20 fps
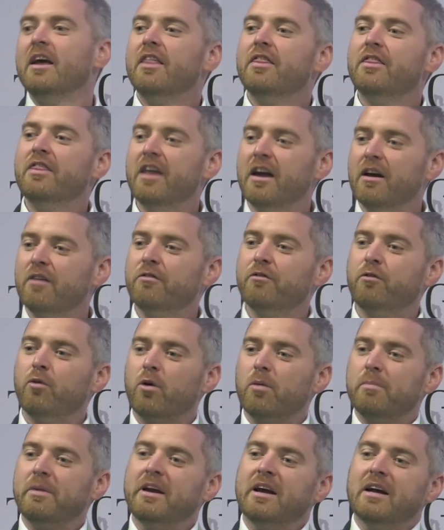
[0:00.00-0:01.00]

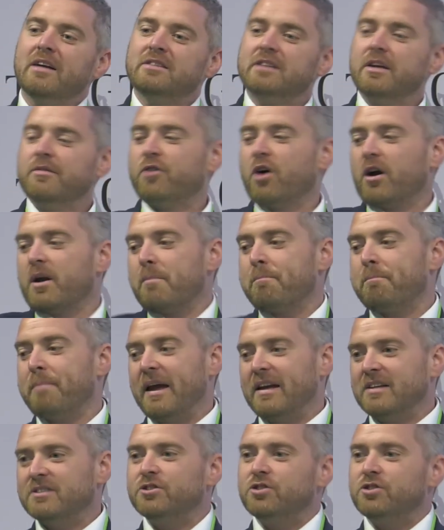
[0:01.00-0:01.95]
Therefore, because they've got a base